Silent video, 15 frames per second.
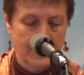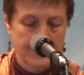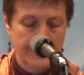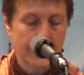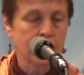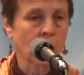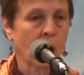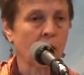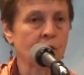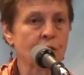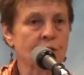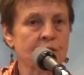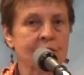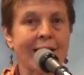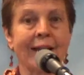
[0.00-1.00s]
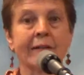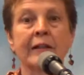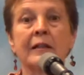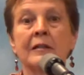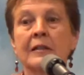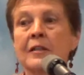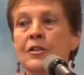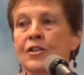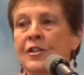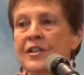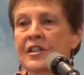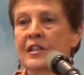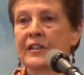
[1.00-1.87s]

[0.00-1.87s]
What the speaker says: technologists, and indigenous